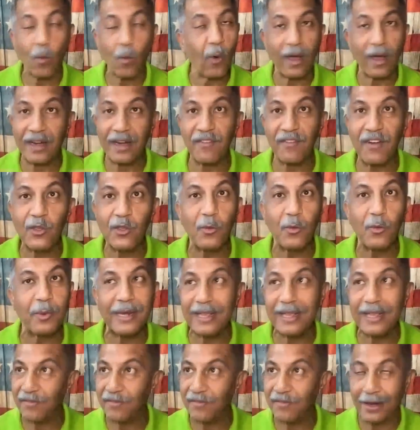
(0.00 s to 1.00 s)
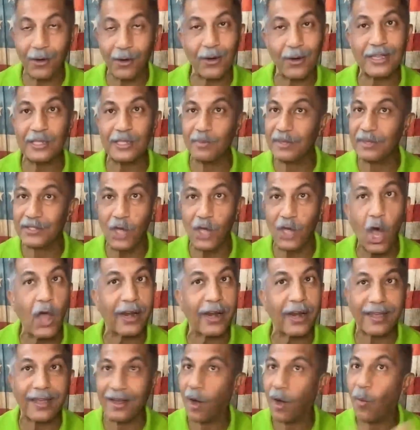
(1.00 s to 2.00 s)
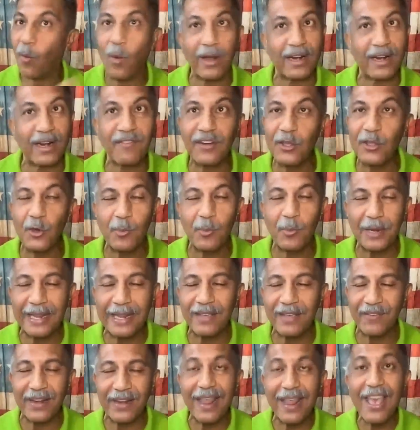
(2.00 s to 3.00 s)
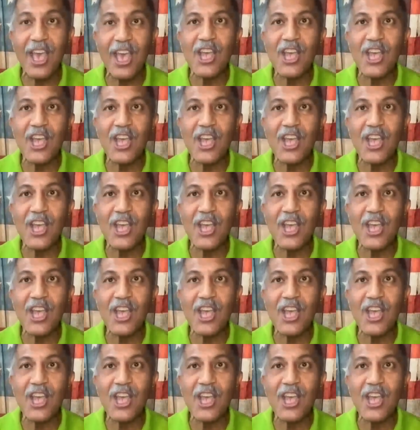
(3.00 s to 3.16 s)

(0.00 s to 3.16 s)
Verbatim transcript: Whatever you believe in, Christmas, Hanukkah, whatever you believe in.